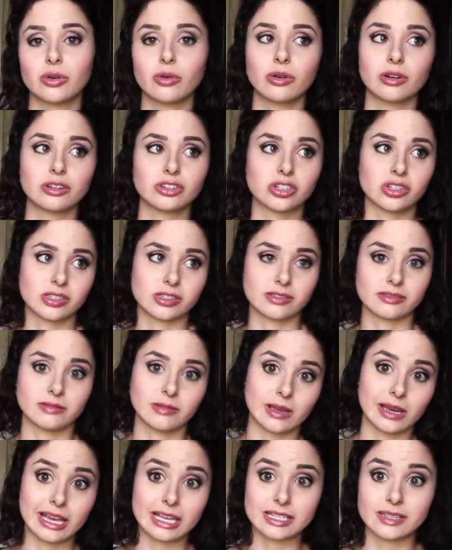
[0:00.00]
or just
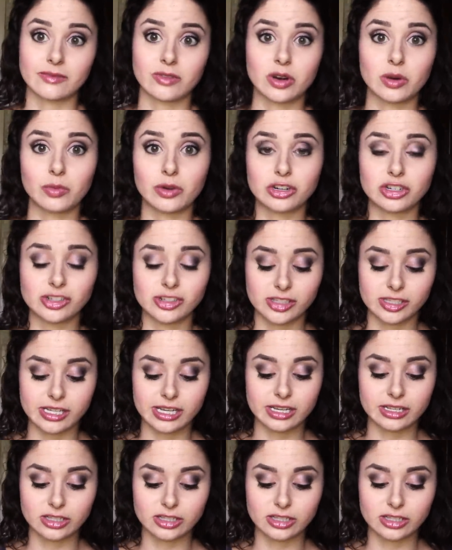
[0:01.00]
in case of an emergency.